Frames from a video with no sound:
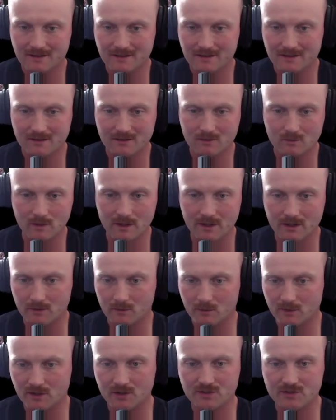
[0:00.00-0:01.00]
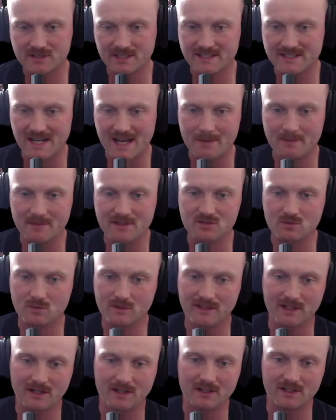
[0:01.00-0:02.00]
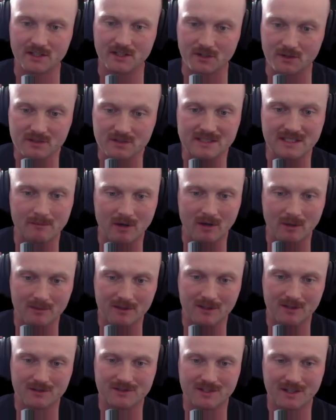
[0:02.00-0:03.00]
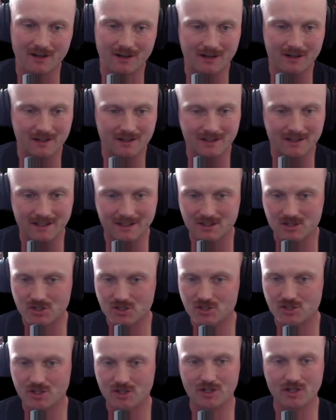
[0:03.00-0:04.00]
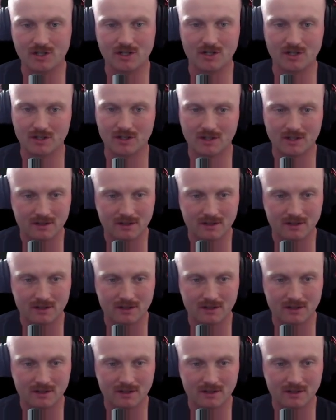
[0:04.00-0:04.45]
We're reducing damage when they're using Myrmillones Guard. Sure.